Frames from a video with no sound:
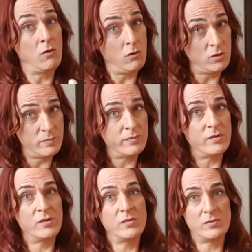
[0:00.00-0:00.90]
could
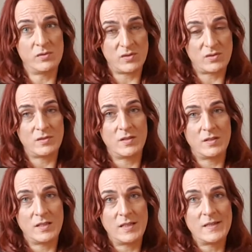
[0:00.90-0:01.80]
produce
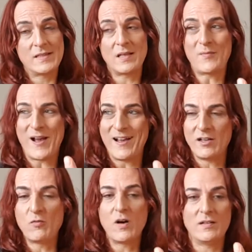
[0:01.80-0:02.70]
some
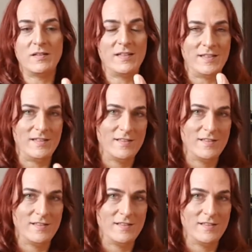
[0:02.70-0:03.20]
unwanted